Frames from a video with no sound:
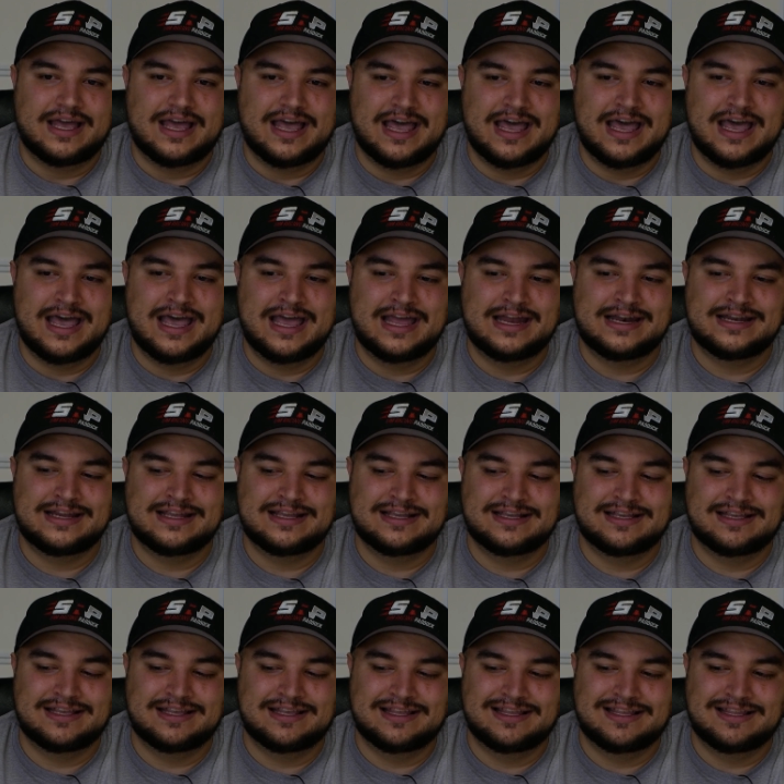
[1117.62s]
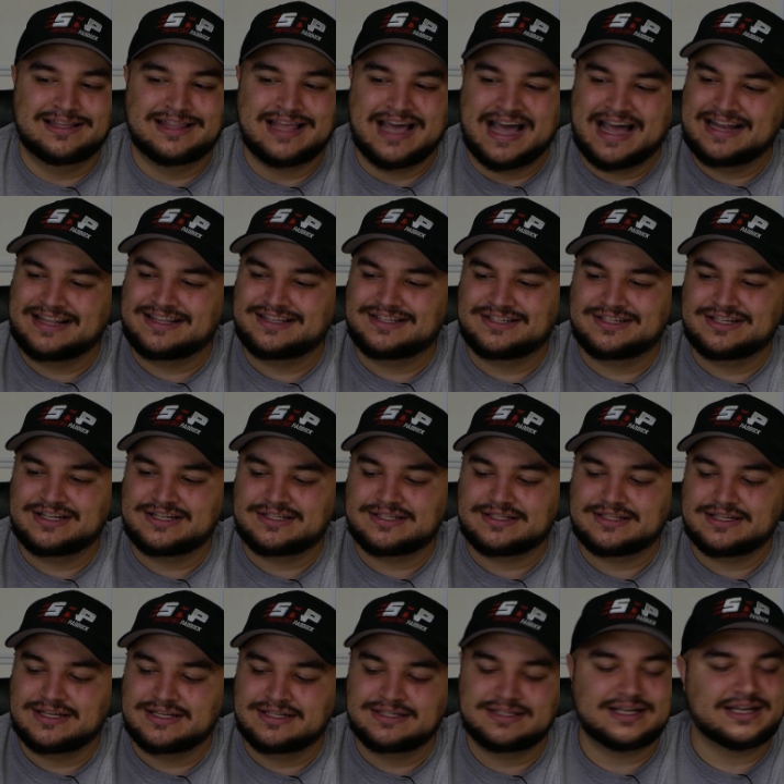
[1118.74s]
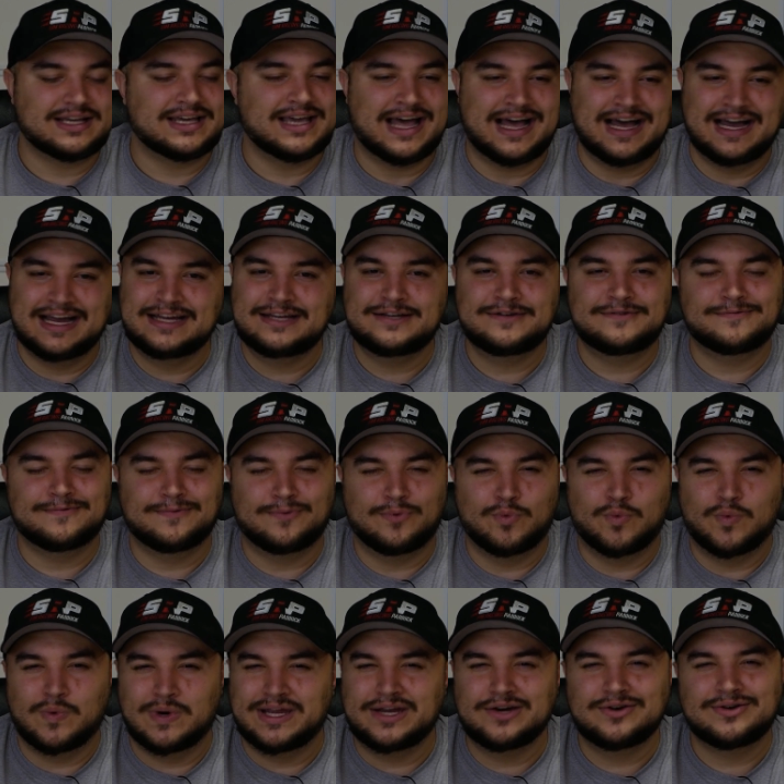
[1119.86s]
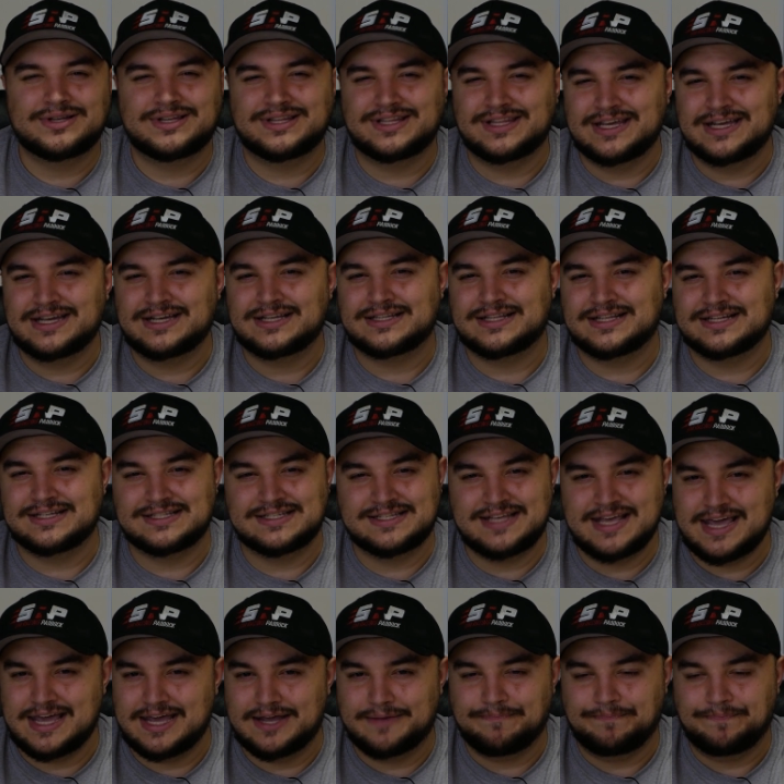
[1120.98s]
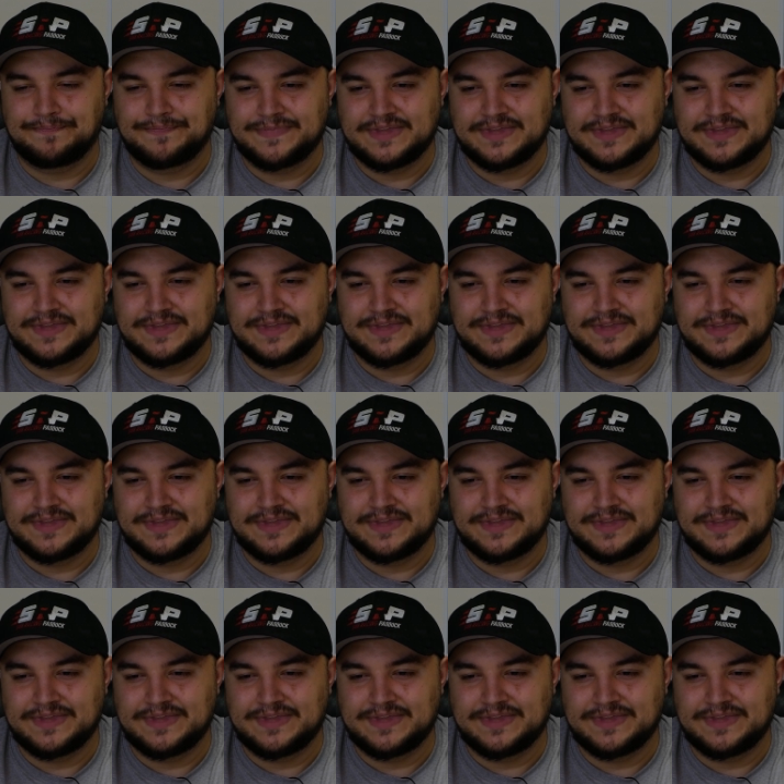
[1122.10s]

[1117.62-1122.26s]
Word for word: And that just is a kind of weird thing to say.